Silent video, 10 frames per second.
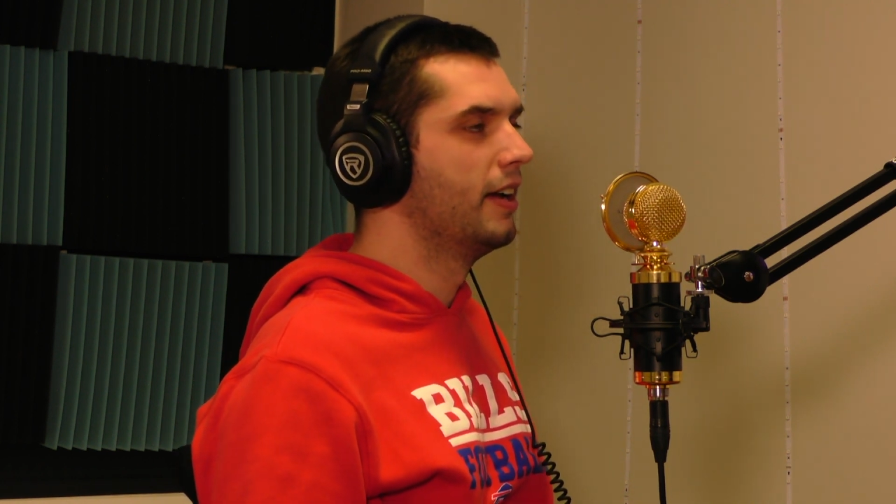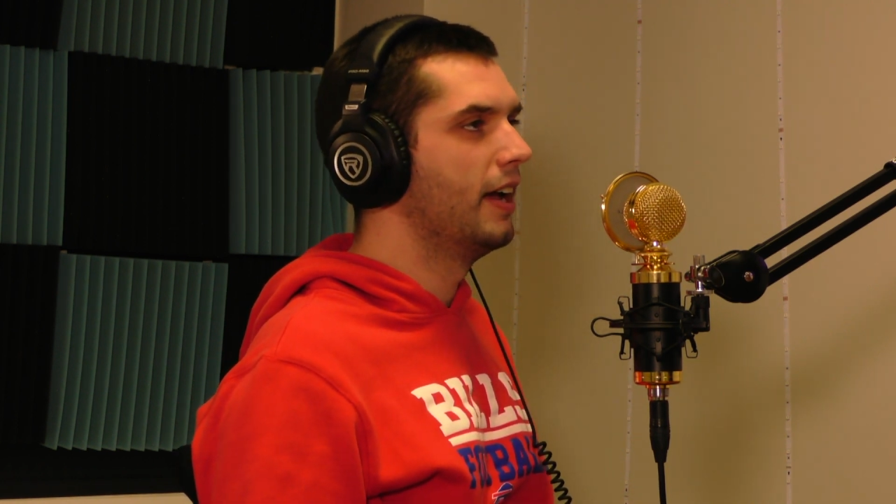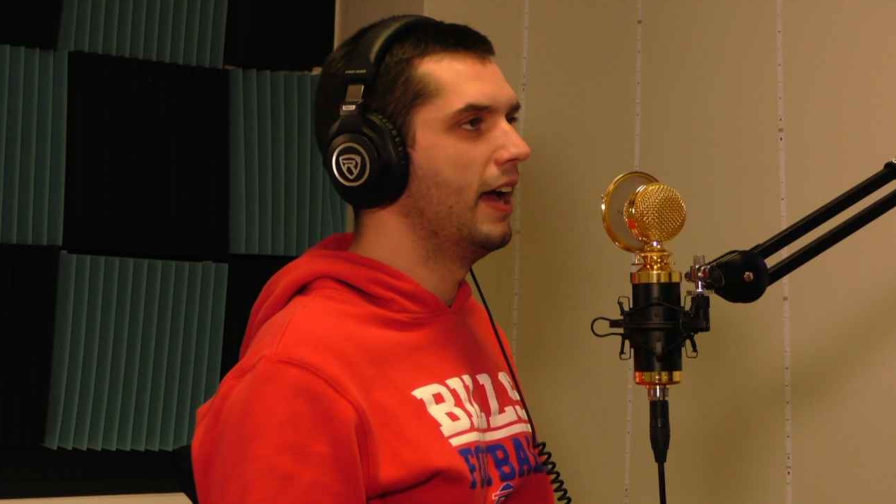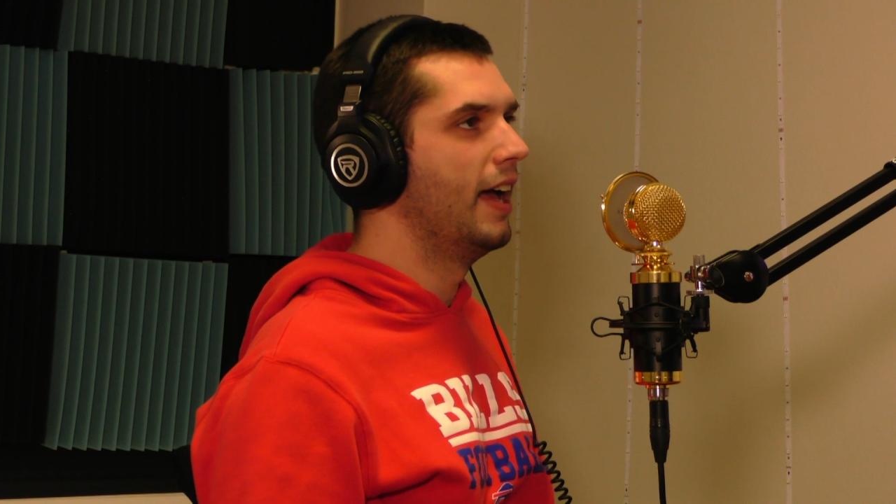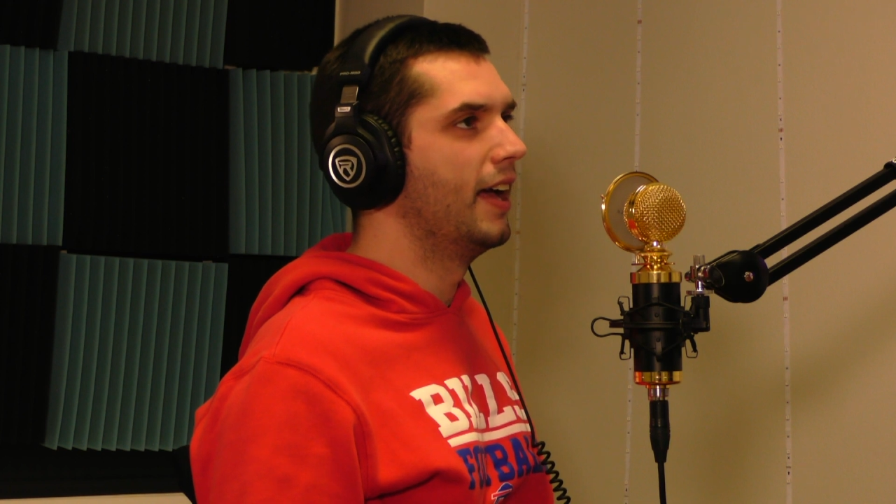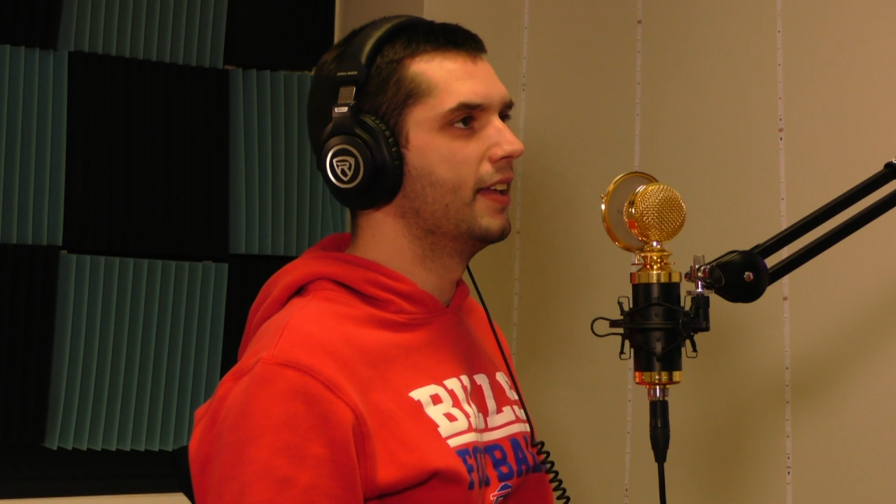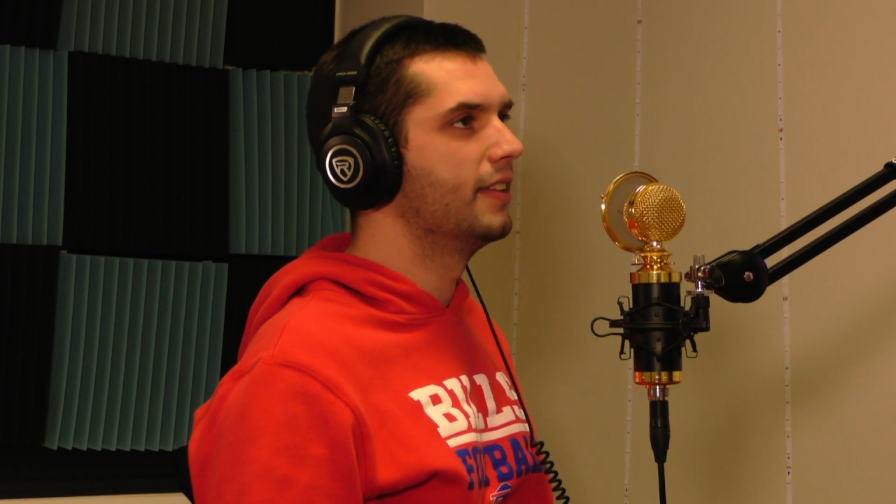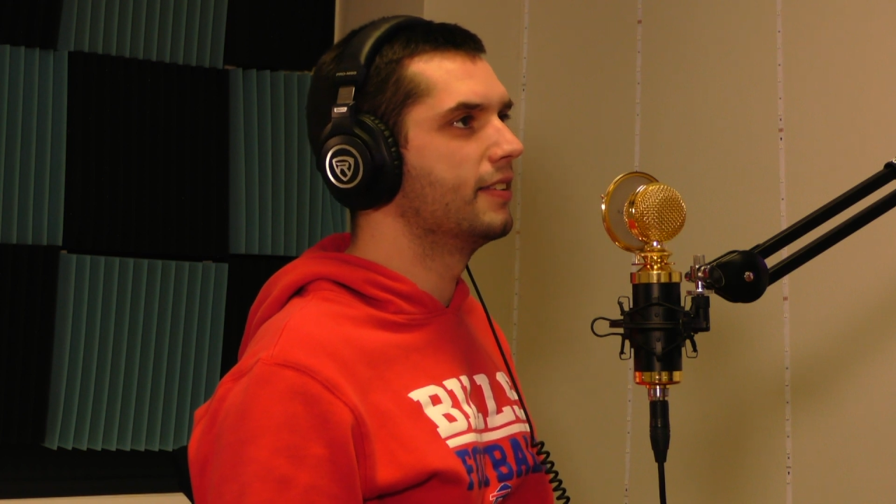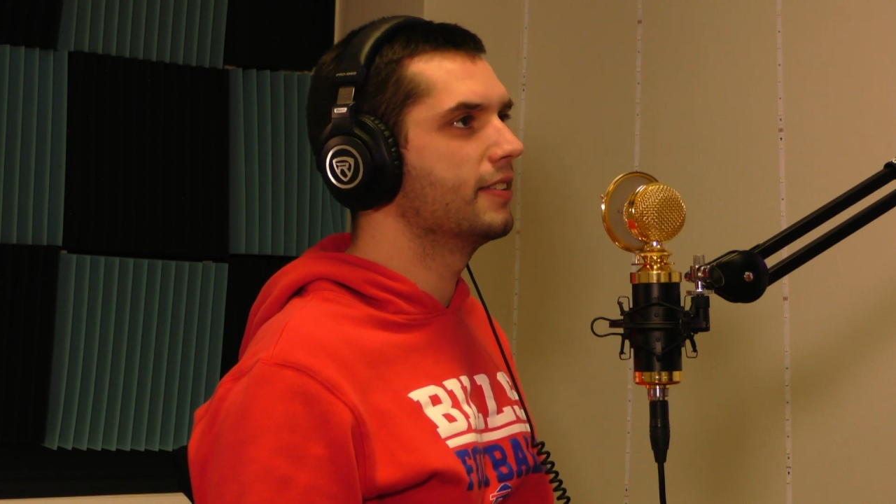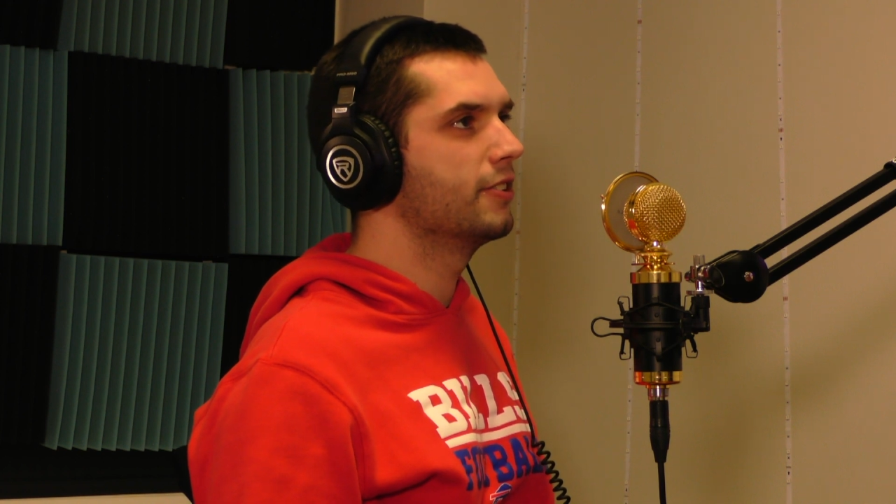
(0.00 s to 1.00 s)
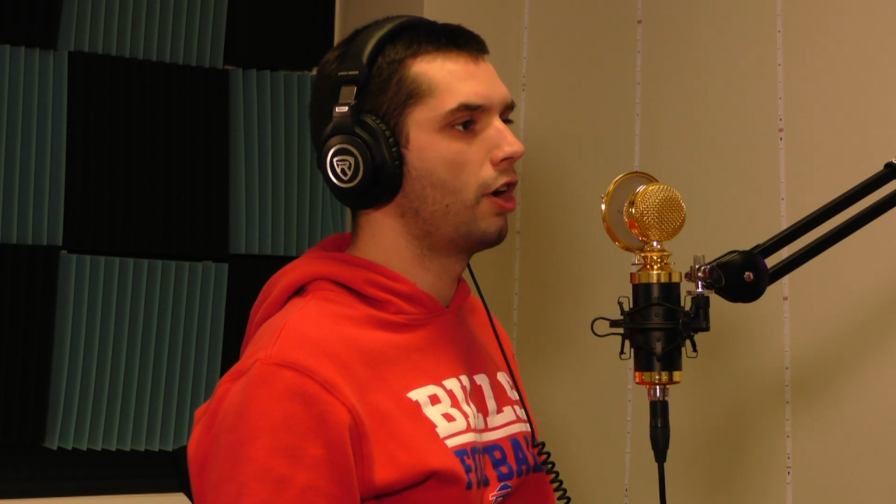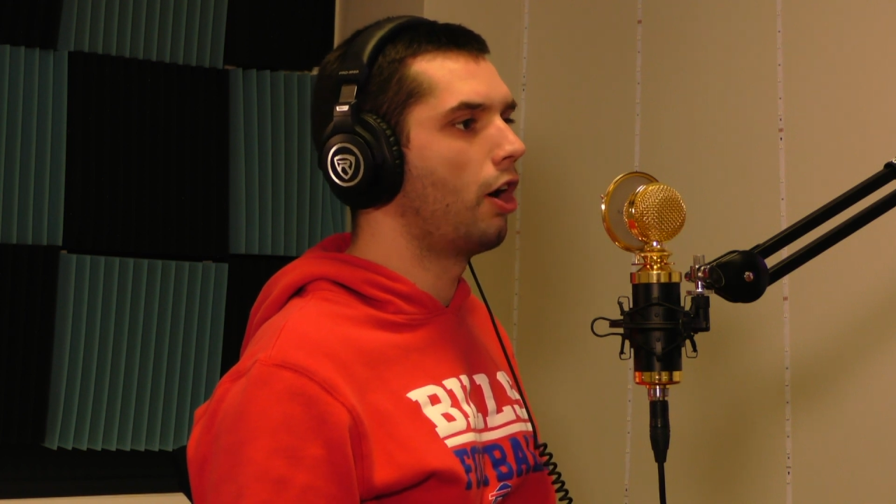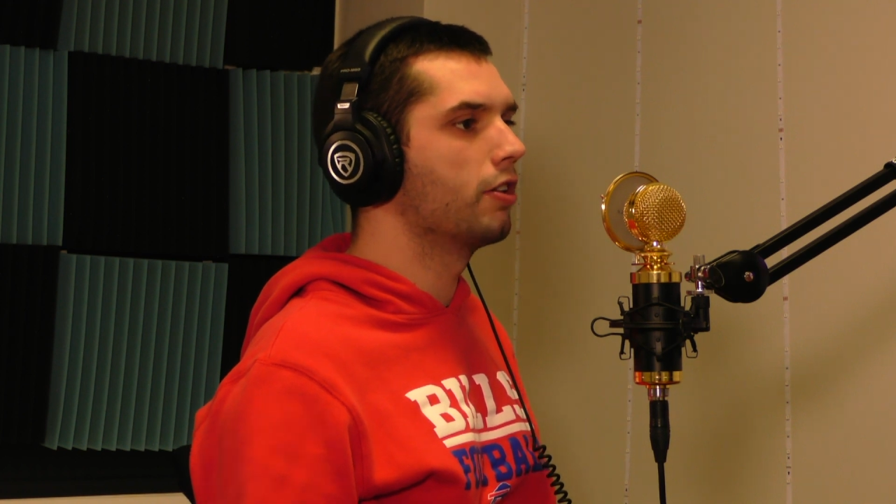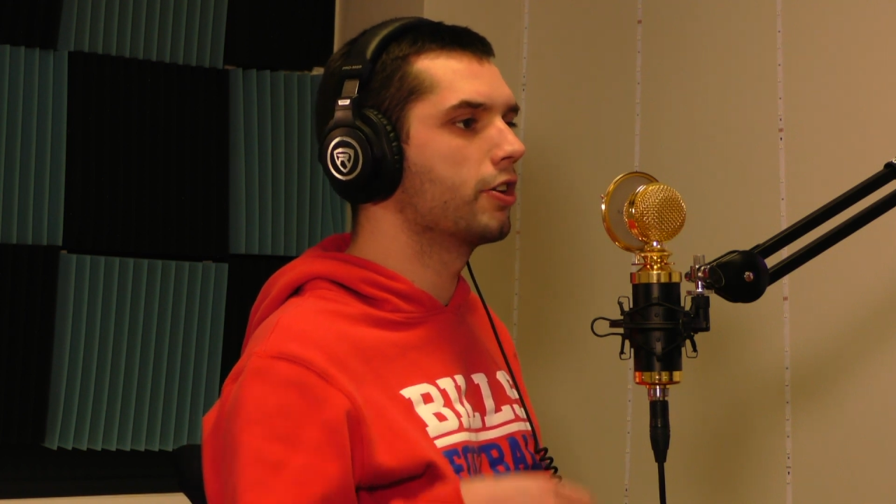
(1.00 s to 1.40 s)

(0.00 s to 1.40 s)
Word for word: and all the